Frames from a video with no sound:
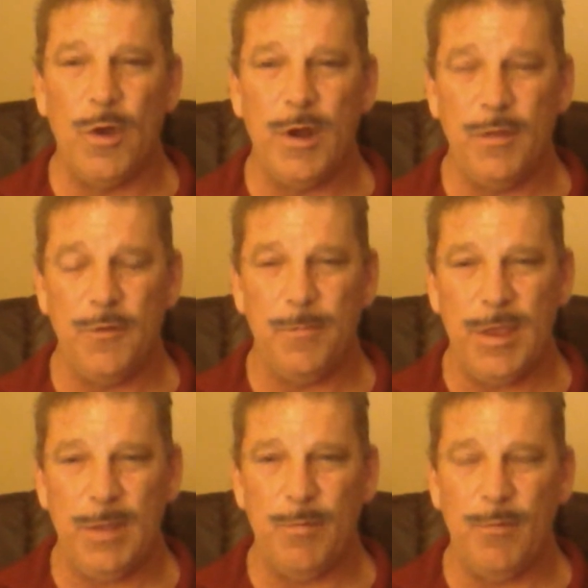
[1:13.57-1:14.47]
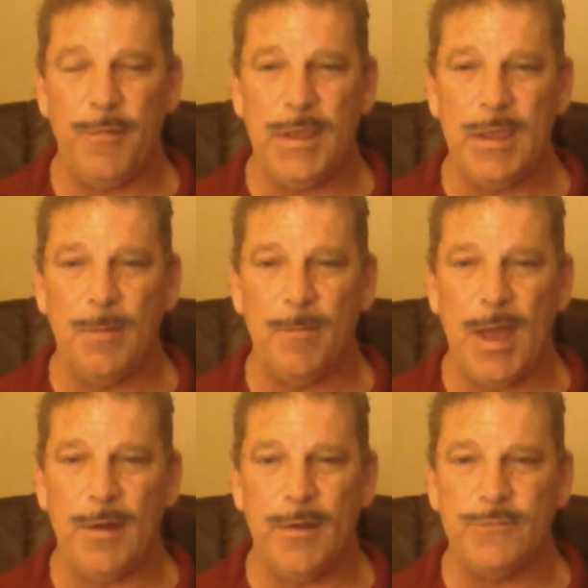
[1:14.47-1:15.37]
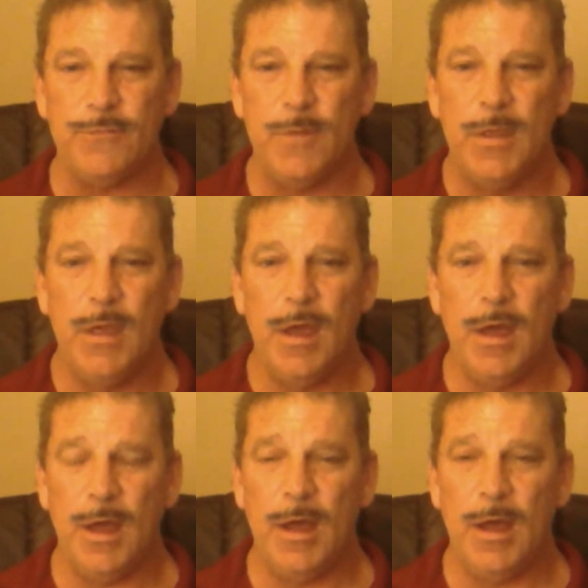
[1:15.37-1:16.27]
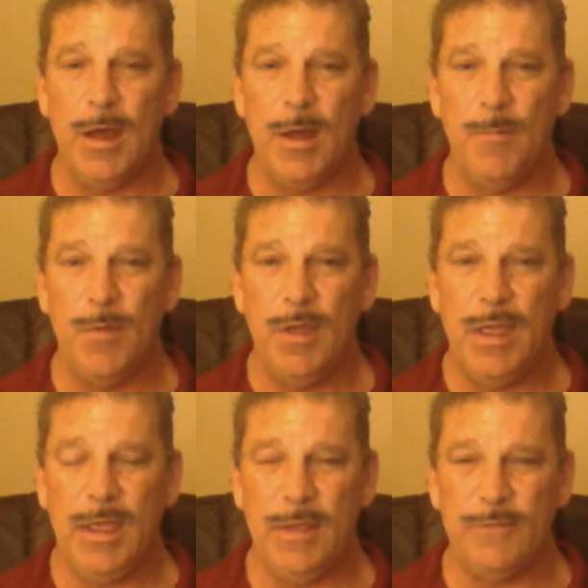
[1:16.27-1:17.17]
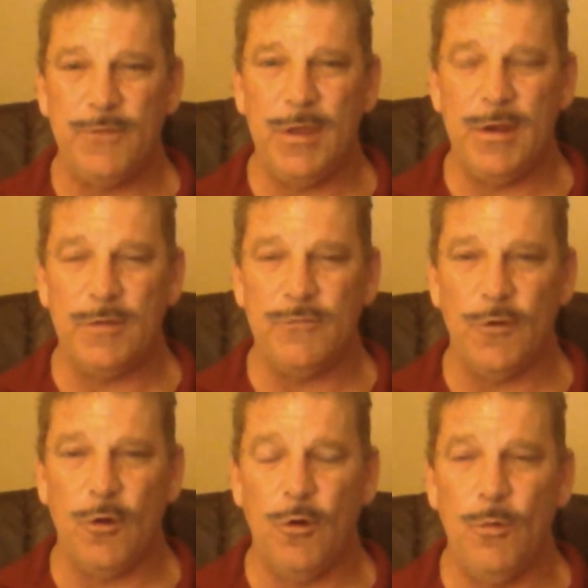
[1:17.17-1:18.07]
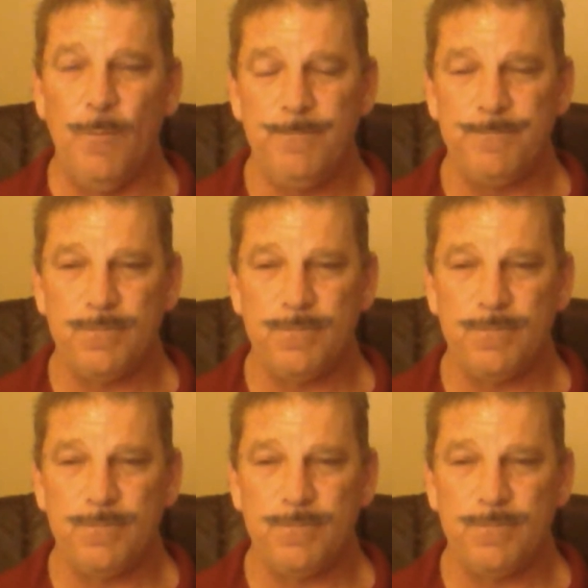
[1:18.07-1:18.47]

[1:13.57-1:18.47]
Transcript: what other people think about us is going to show